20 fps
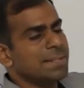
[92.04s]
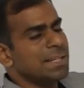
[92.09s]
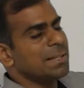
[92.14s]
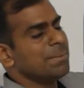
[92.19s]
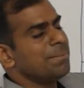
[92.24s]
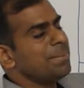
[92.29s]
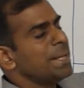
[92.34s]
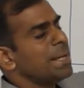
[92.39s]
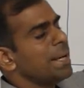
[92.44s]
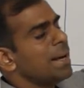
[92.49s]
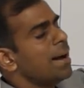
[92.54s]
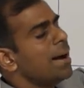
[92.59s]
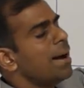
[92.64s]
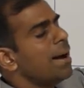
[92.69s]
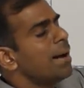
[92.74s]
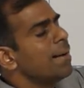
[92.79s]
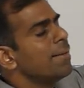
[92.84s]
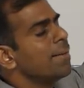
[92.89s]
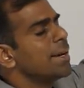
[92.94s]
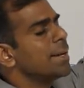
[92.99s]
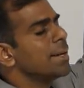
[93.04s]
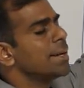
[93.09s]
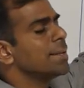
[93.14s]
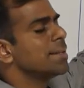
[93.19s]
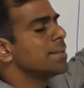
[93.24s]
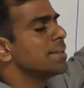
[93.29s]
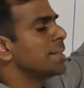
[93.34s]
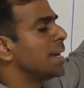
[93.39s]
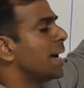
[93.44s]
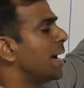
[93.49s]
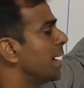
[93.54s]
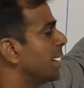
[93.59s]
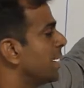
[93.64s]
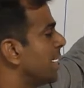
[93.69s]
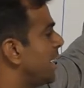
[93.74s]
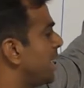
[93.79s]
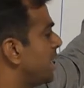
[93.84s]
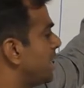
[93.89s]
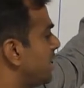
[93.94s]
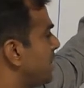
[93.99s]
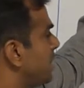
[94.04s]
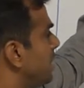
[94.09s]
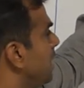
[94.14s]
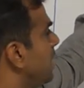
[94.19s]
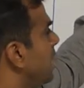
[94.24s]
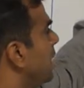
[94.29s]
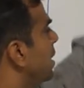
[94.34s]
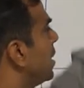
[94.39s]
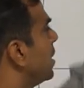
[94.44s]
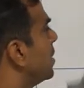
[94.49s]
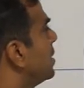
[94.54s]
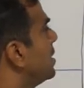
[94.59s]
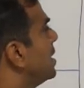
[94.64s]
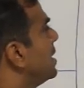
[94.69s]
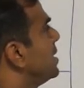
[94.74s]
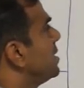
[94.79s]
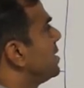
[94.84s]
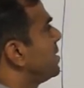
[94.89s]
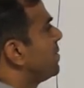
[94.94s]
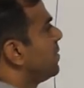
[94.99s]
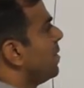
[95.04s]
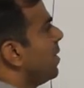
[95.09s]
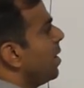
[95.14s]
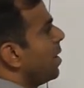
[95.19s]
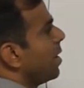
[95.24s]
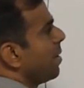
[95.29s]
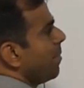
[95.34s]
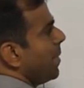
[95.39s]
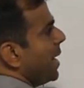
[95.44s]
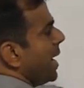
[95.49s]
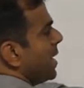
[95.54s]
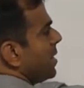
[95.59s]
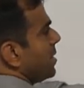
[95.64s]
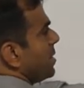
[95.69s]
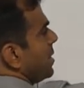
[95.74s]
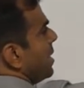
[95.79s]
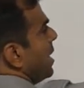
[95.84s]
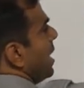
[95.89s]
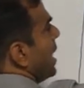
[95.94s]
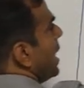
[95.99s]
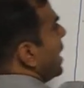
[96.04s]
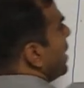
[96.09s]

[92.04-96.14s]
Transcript: will be our target. Now this format I